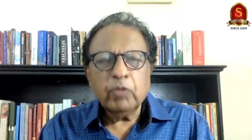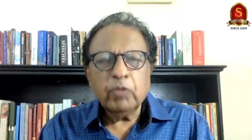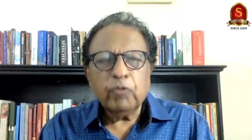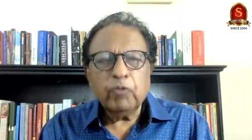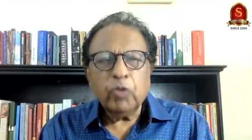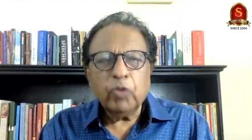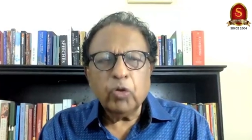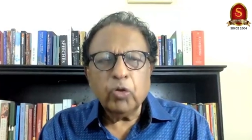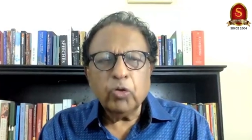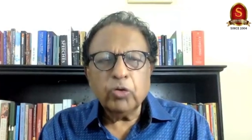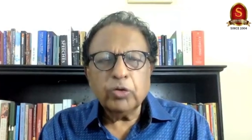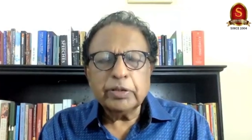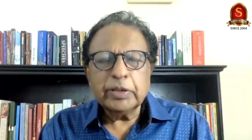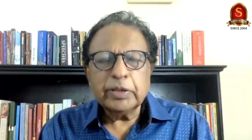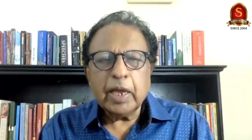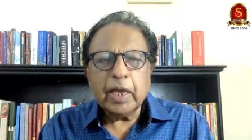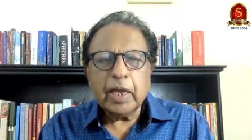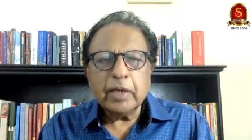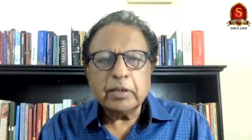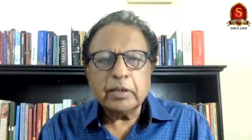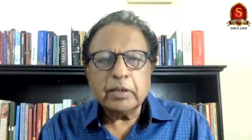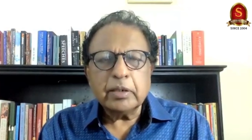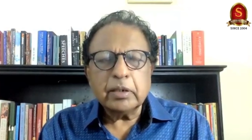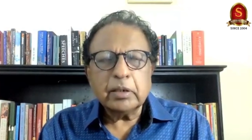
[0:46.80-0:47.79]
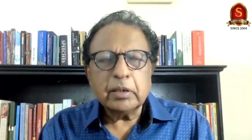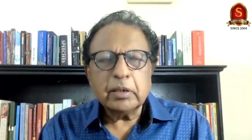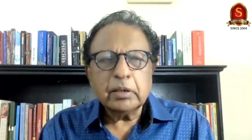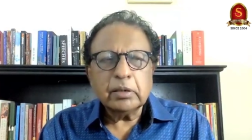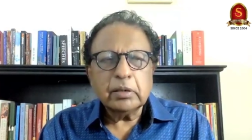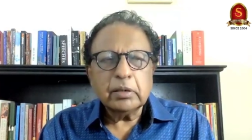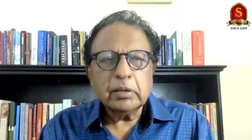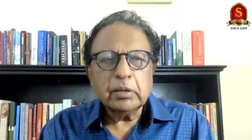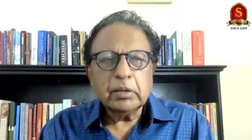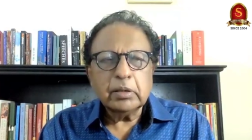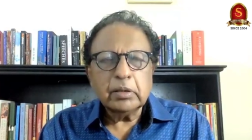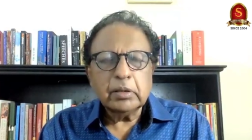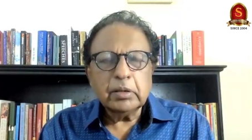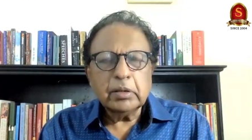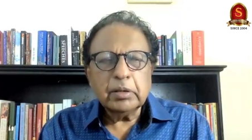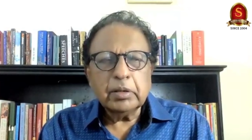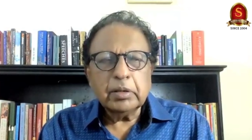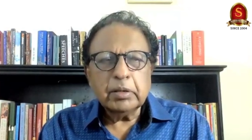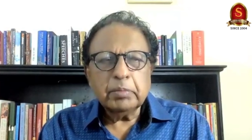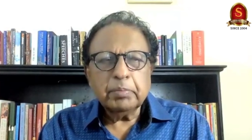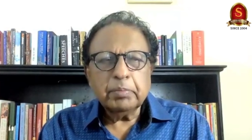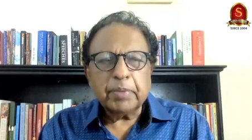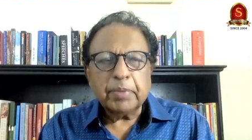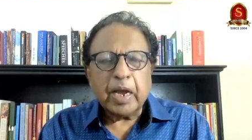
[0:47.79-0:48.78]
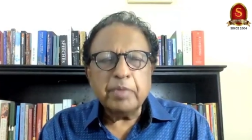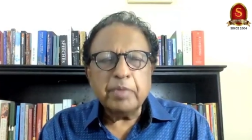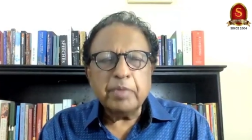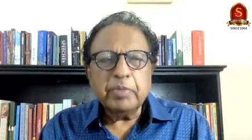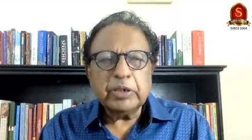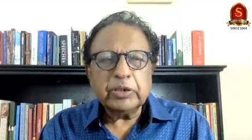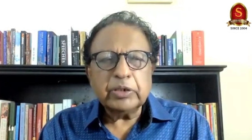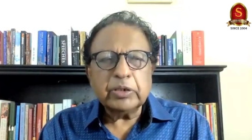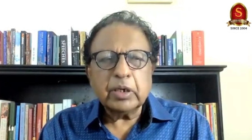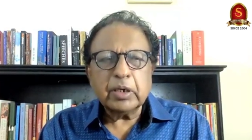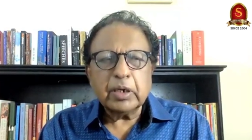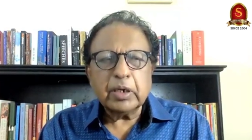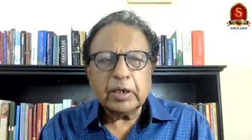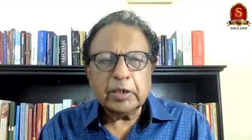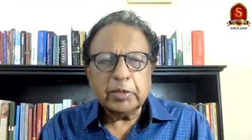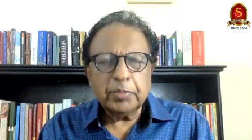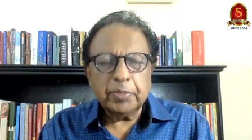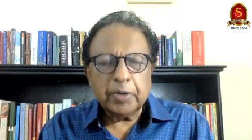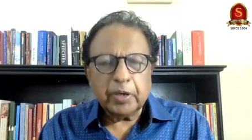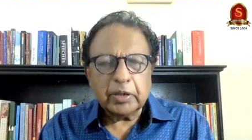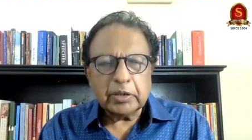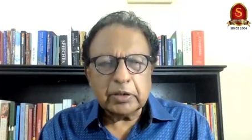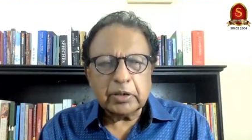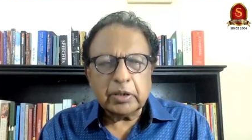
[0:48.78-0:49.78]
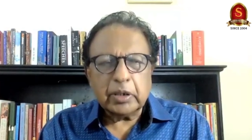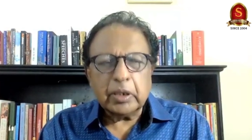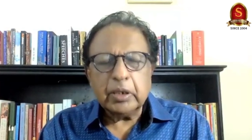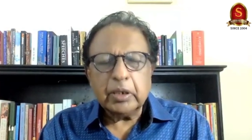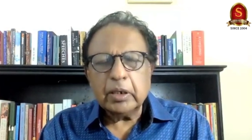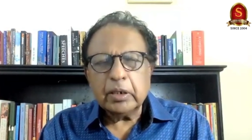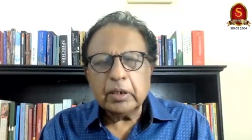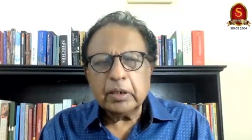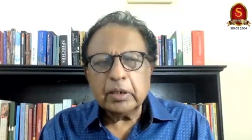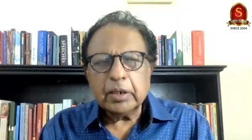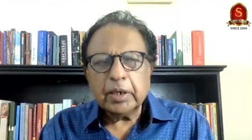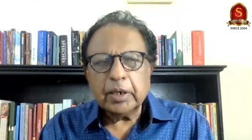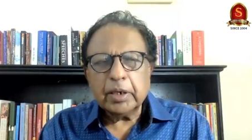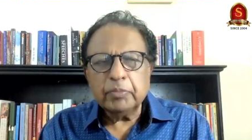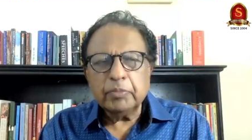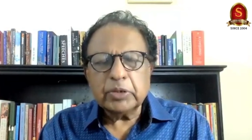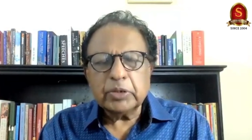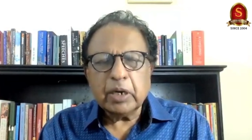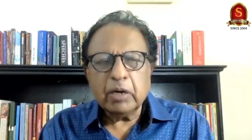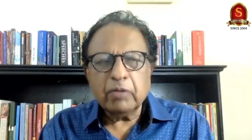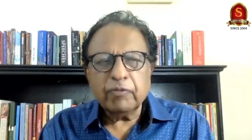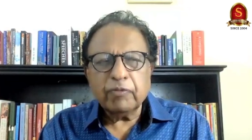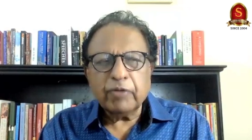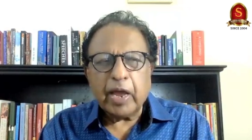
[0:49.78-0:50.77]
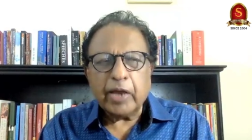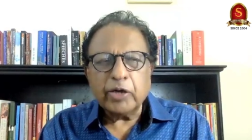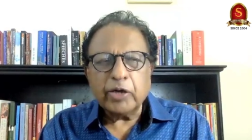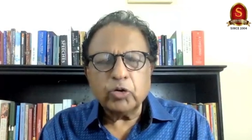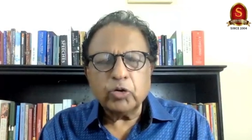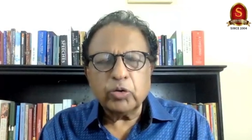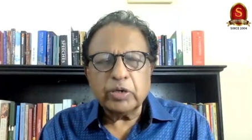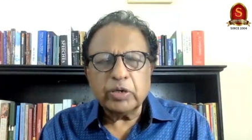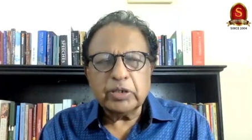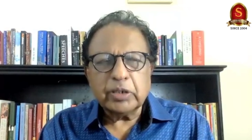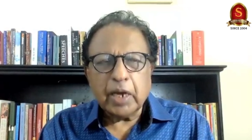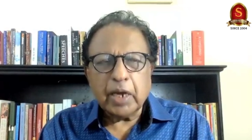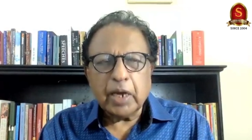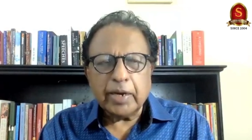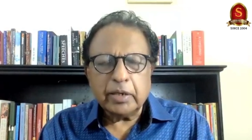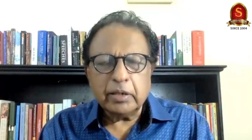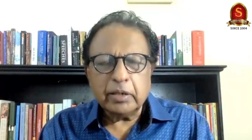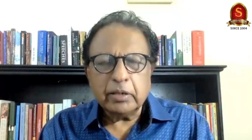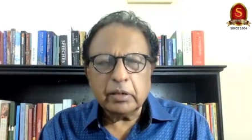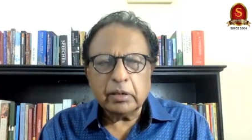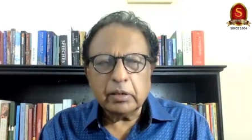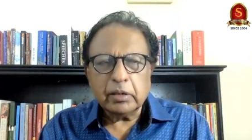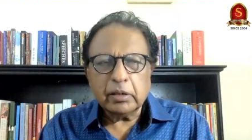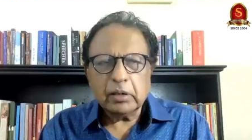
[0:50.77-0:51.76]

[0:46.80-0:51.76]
Following that, Prime Minister Rajapaksa himself had to resign